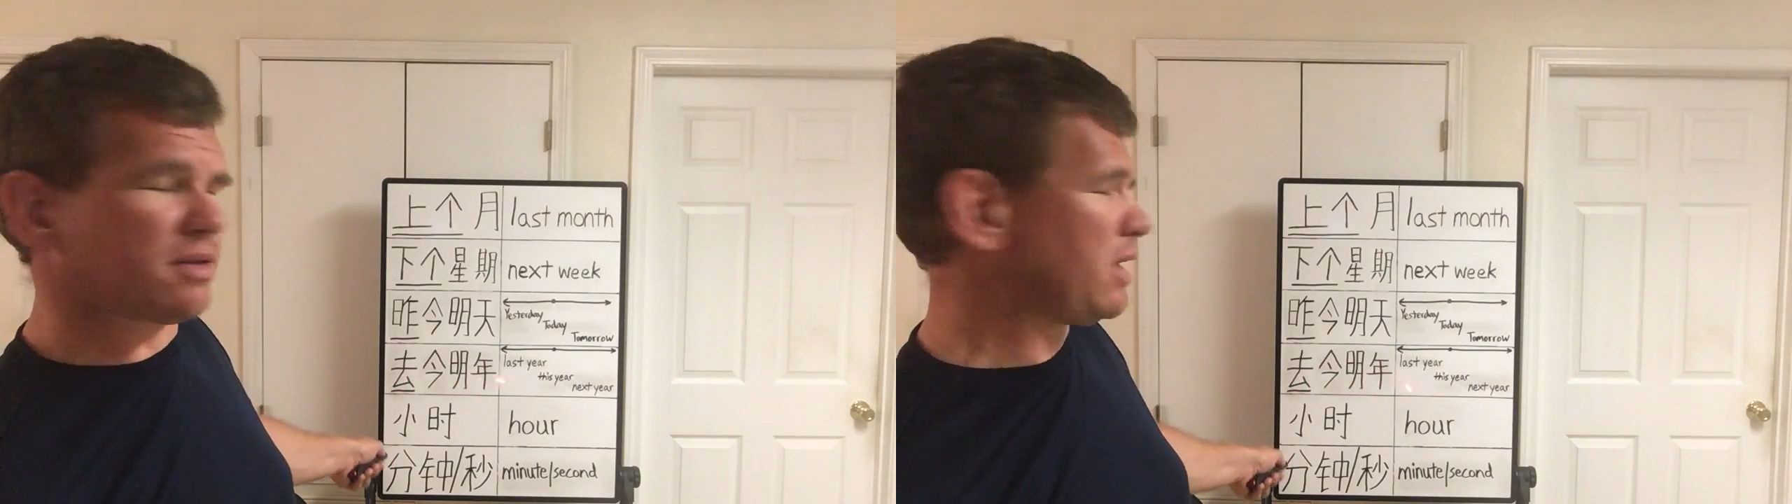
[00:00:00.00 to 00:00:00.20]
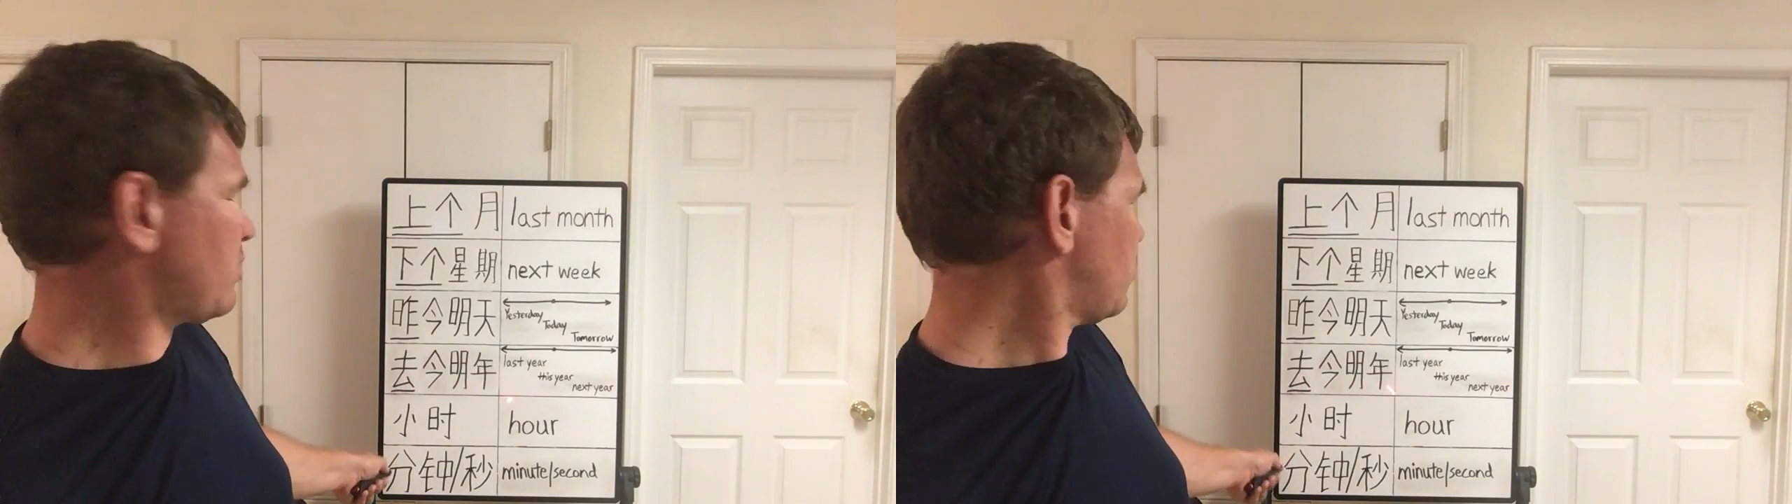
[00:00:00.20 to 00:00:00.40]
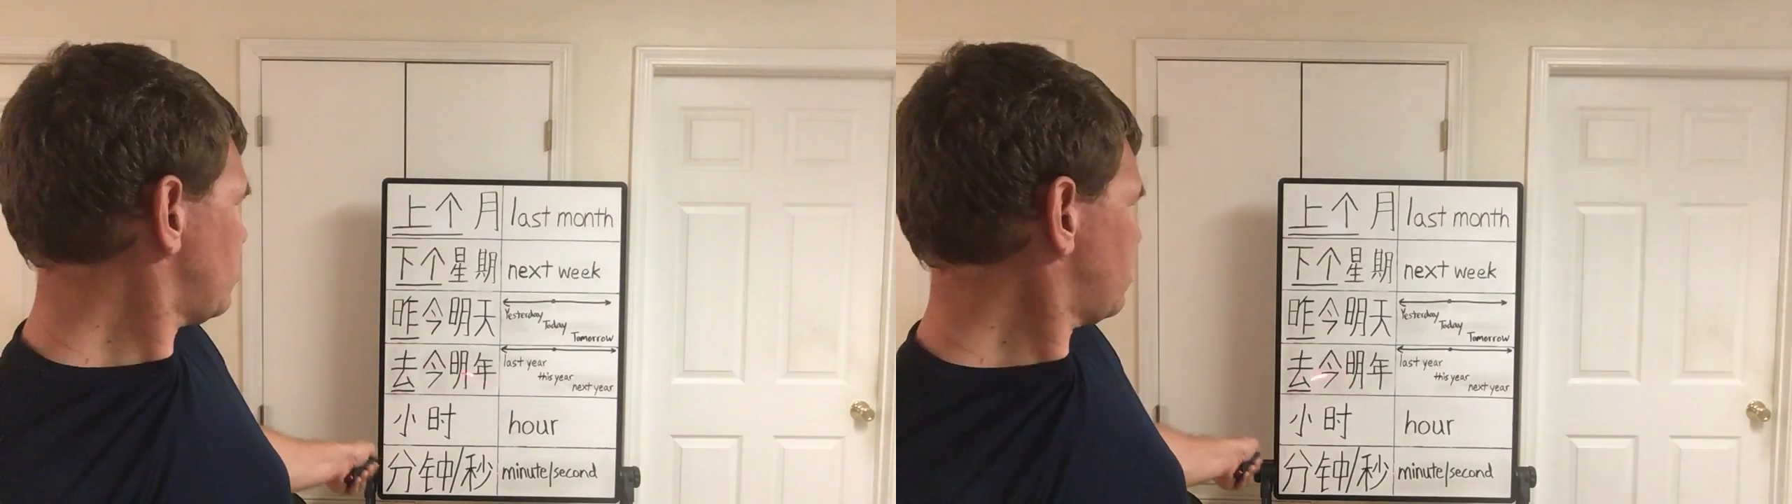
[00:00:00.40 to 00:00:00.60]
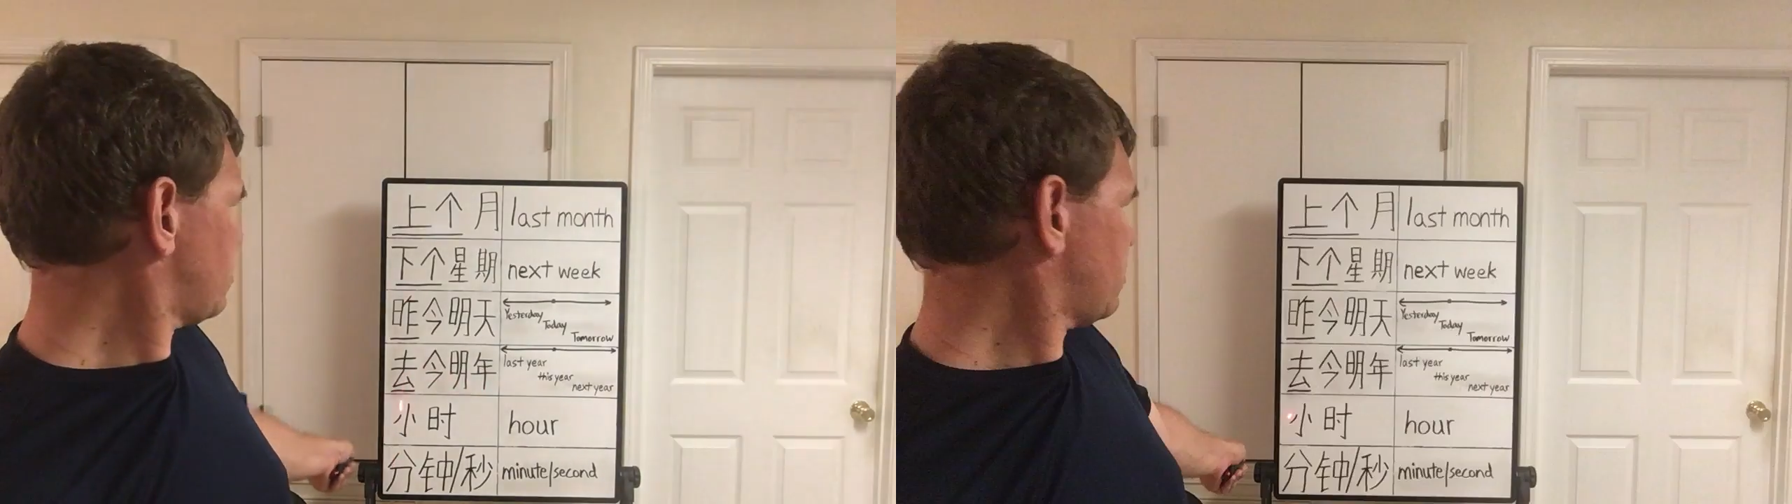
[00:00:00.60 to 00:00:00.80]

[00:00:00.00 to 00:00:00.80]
to equal